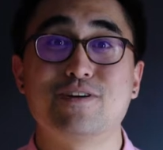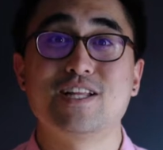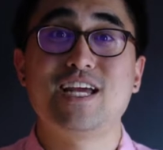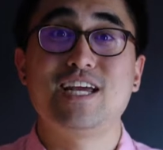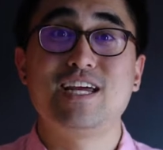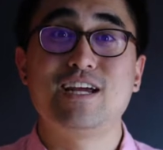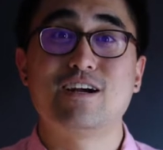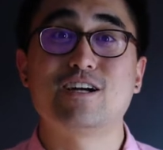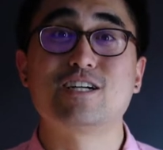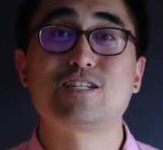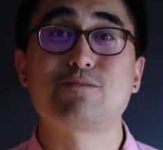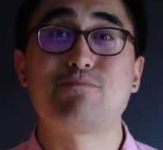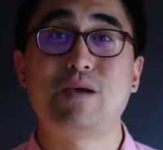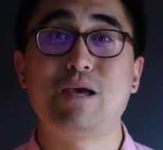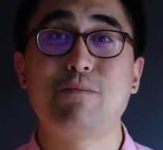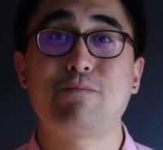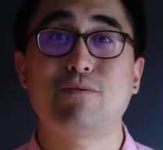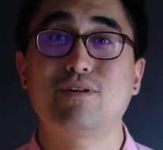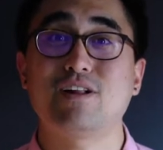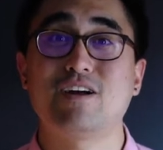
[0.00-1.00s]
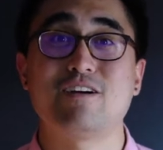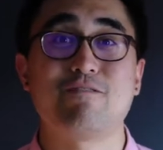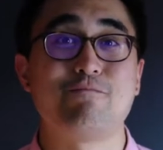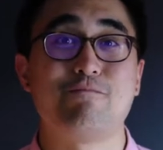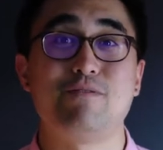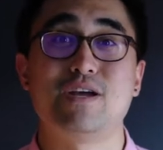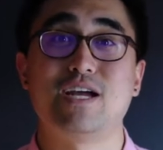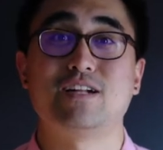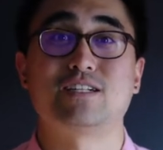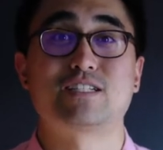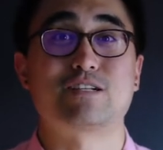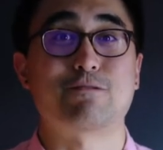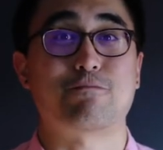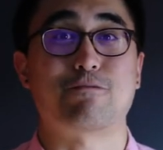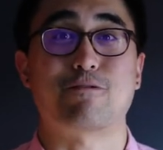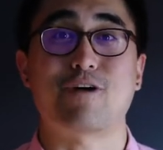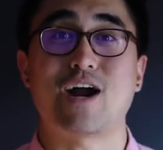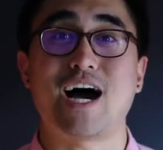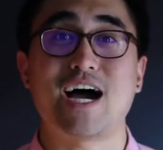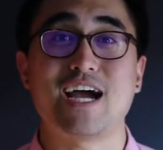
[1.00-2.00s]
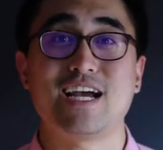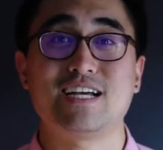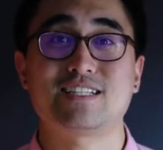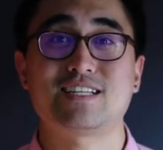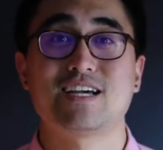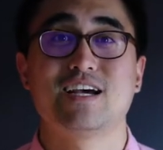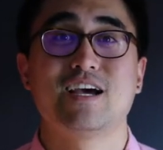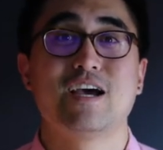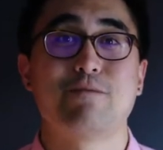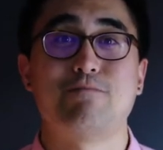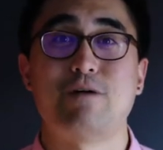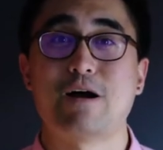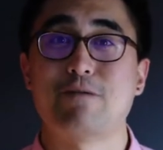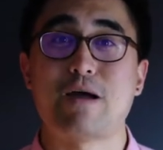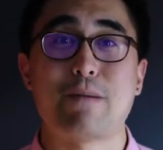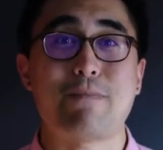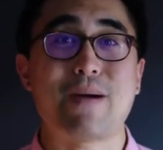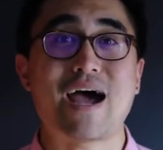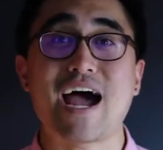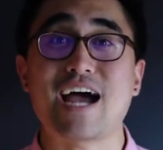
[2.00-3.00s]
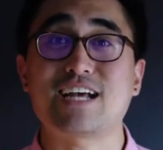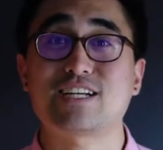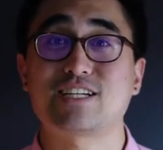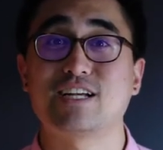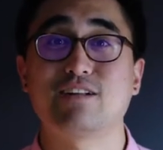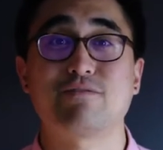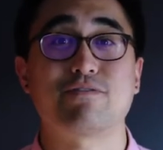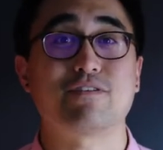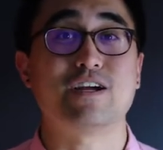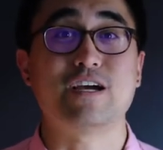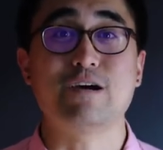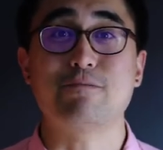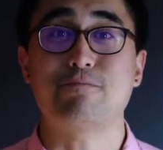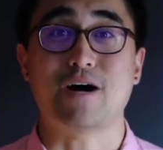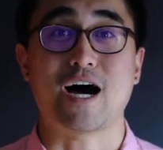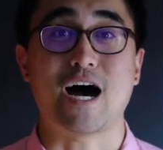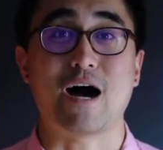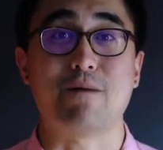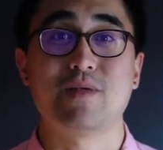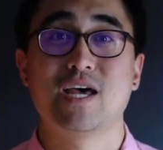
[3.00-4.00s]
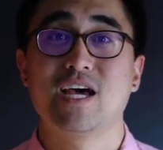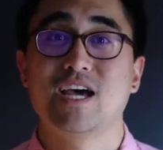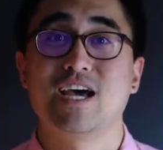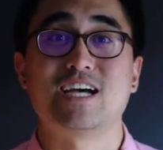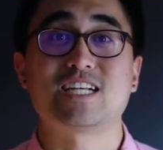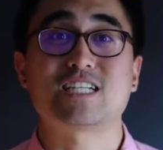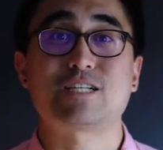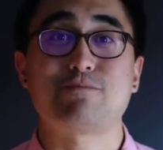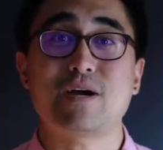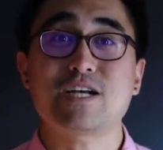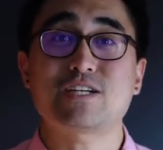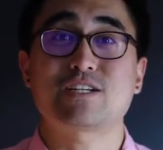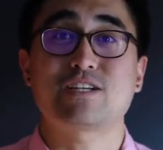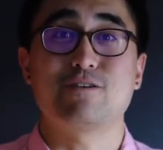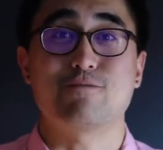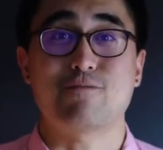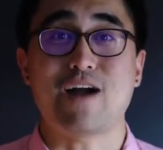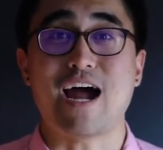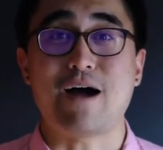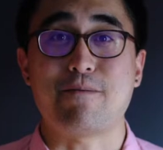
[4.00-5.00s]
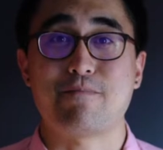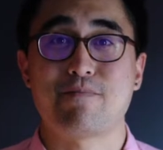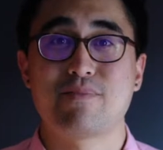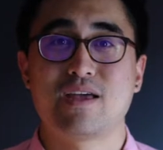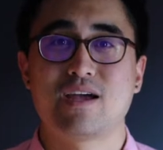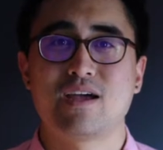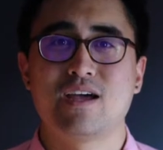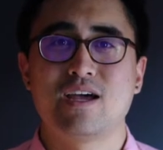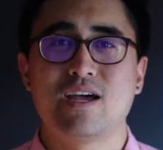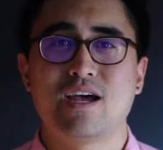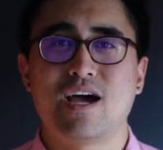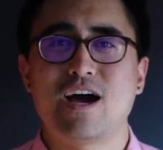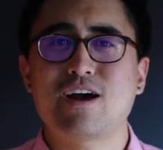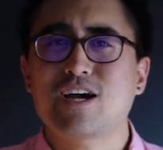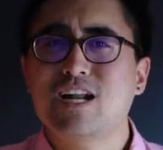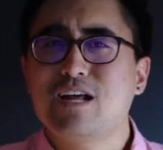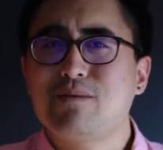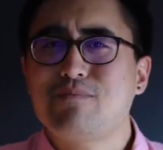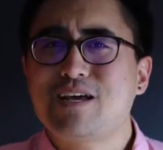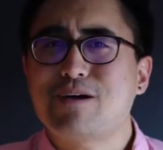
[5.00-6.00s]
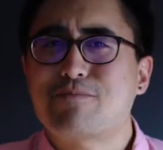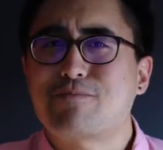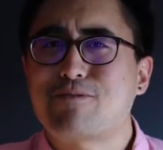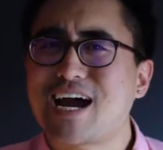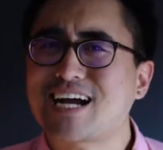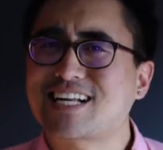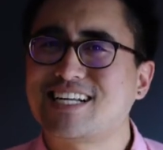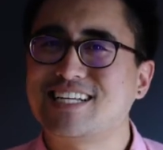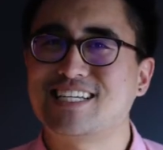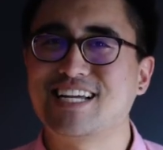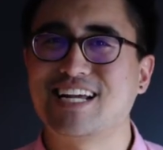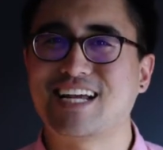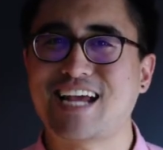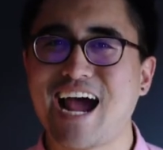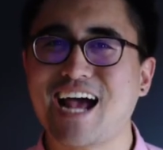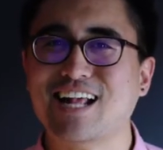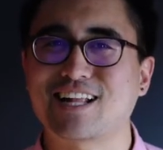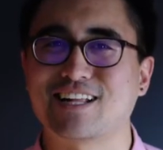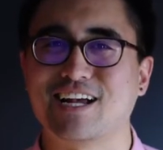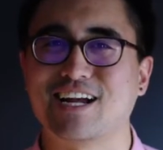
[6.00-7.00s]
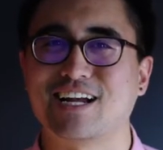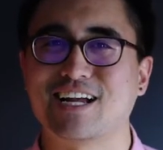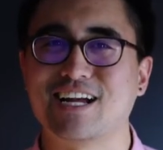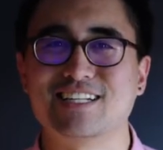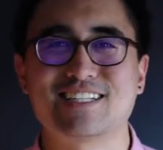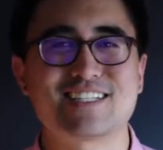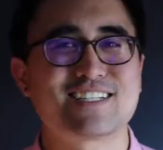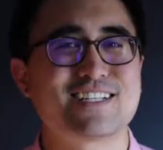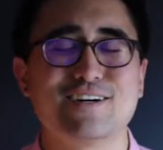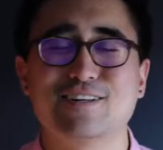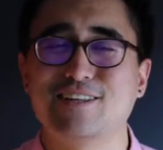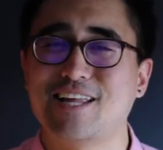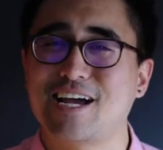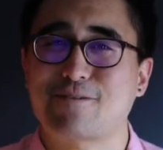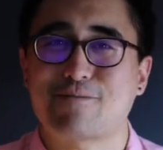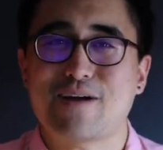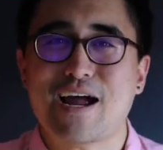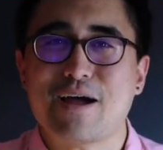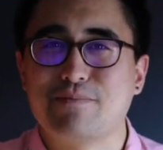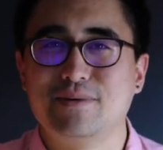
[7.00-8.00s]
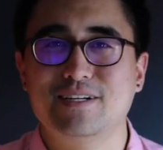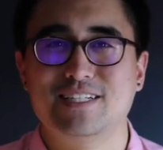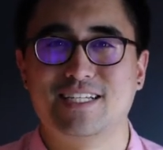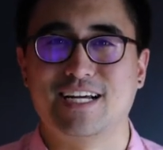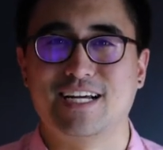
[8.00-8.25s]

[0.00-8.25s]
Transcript: Over the years, people have been surprised by my passion for hip hop, especially rap. How can I be a practicing Catholic and still like rap